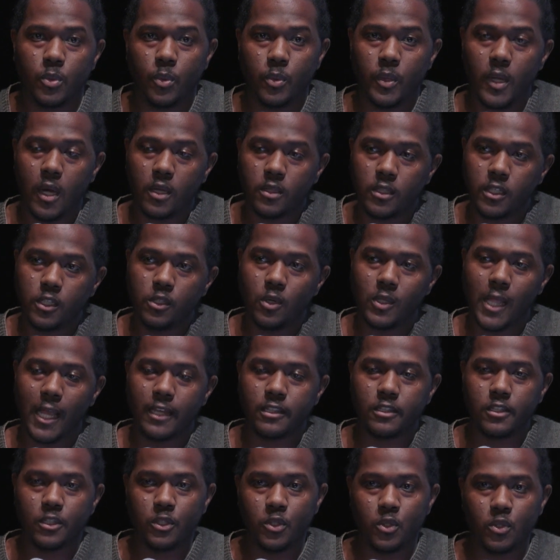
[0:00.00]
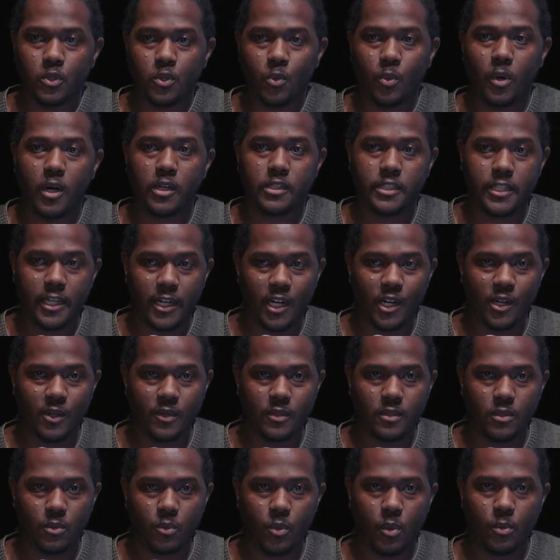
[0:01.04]
we only like to use the word
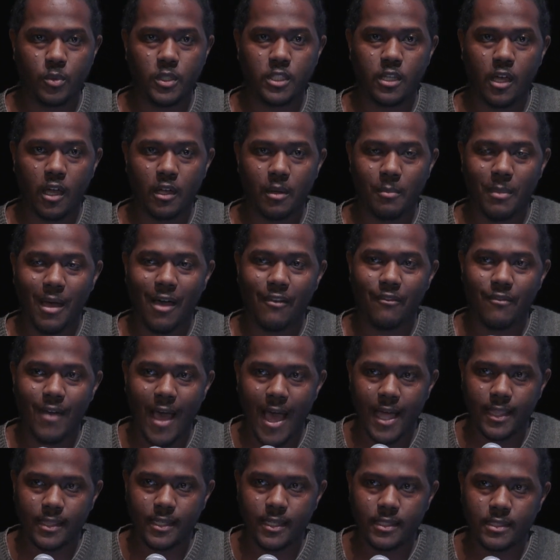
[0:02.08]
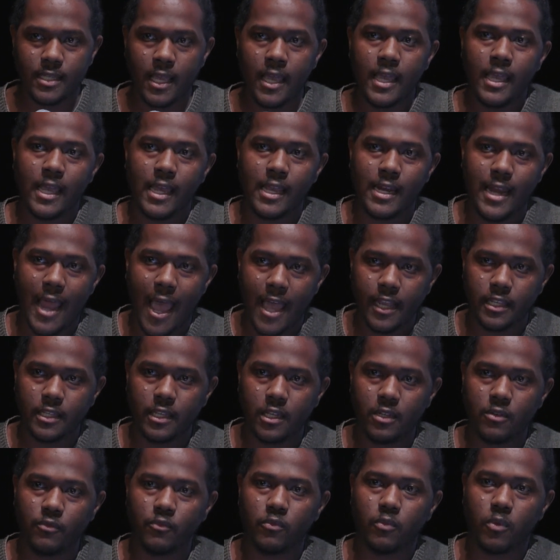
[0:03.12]
terrorism when we talk about violence
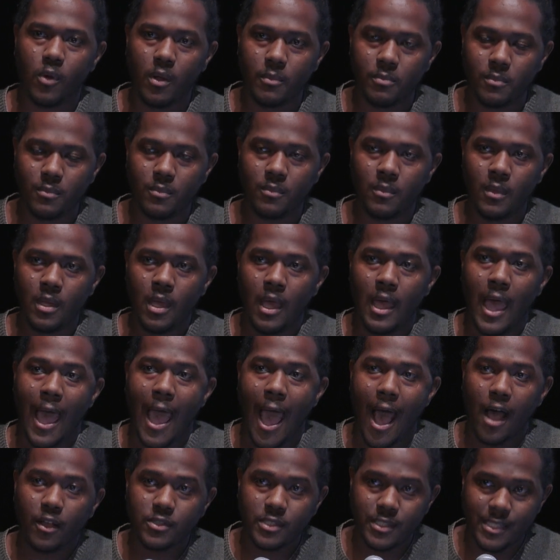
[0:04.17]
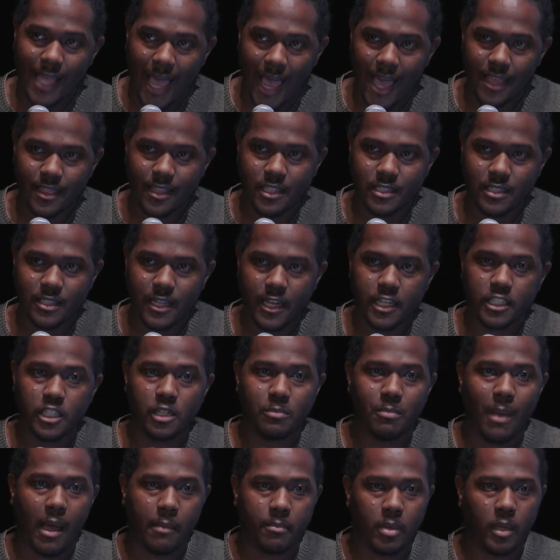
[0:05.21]
enacted from outside this
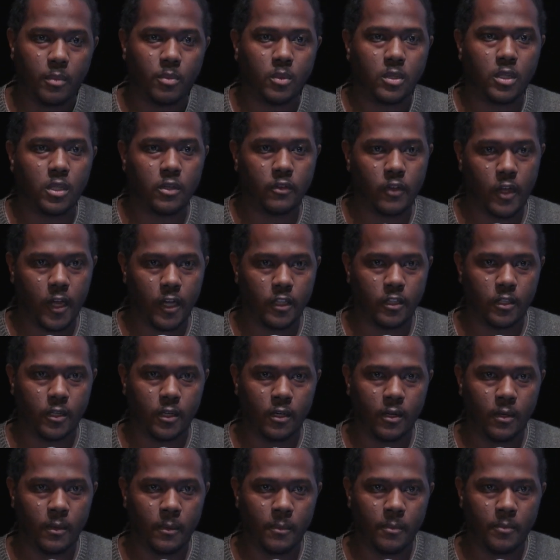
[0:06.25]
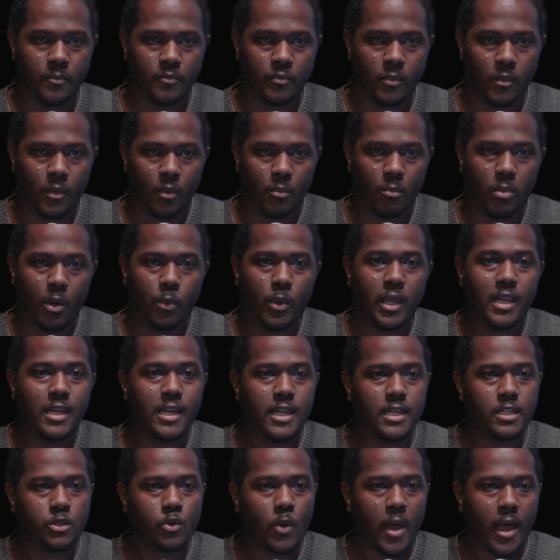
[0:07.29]
nation by people of color. But we
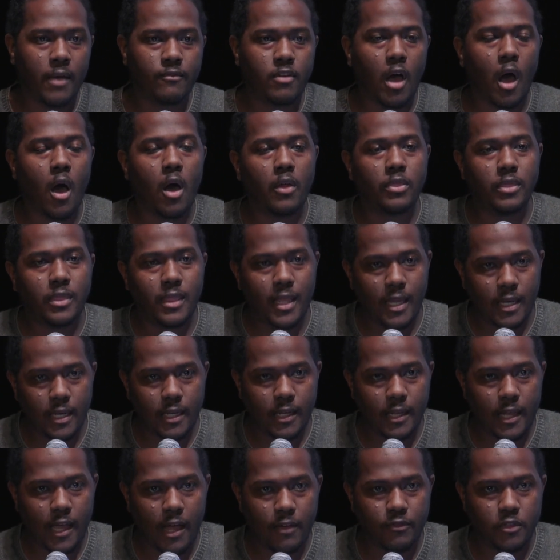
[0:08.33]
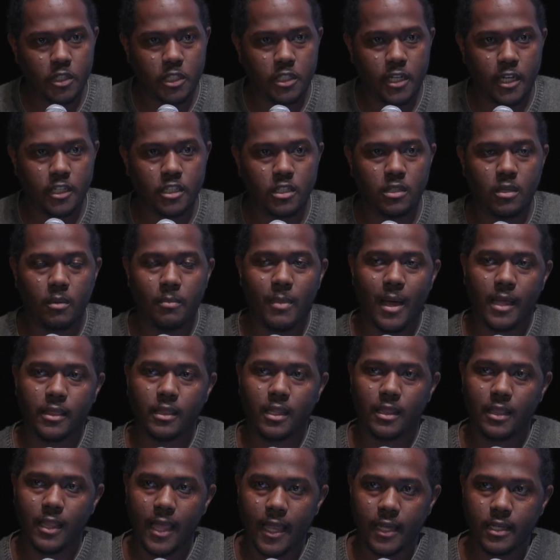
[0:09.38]
need to have an authentic conversation about
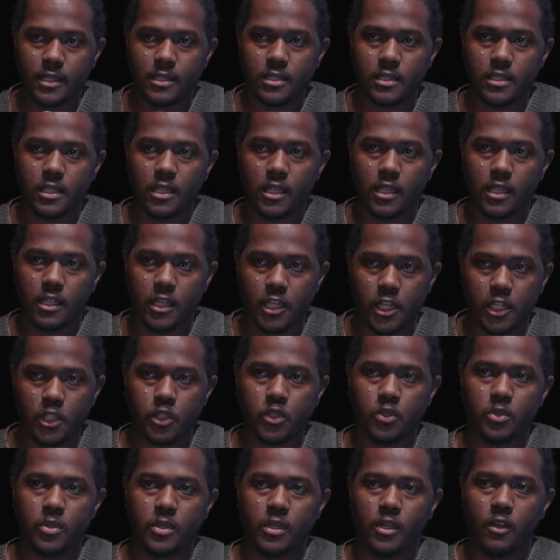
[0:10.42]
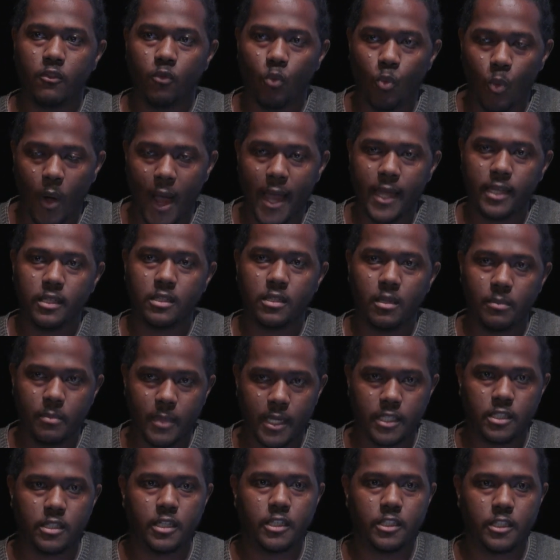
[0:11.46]
the legacy and history of white
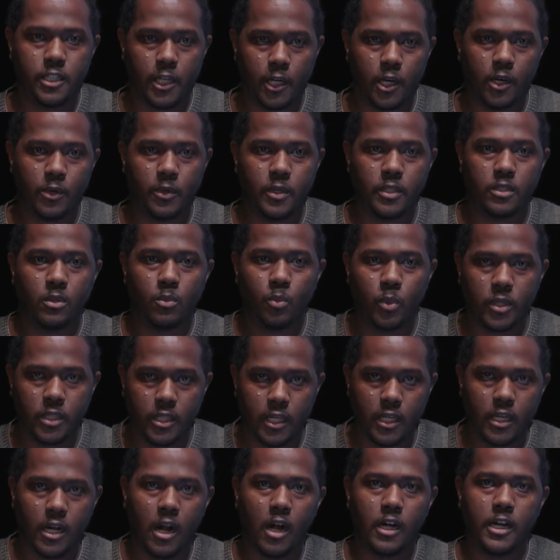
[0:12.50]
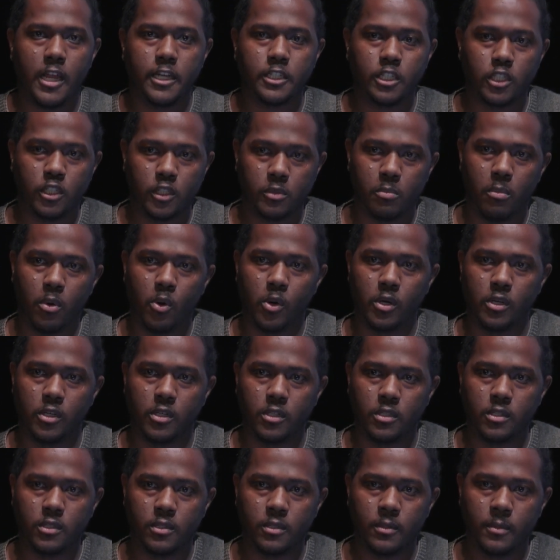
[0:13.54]
domestic terrorism within our nation's
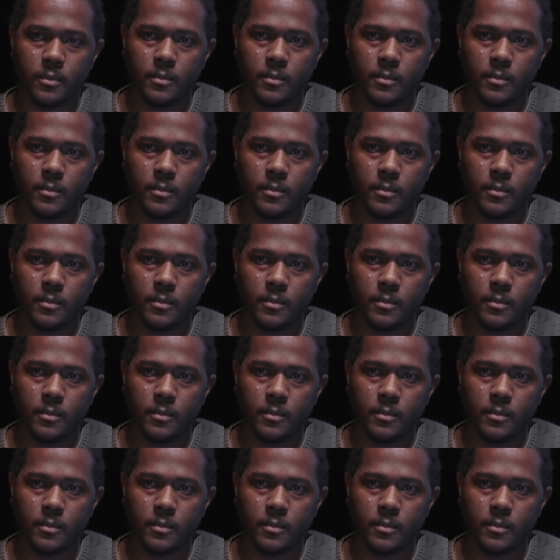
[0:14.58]
borders.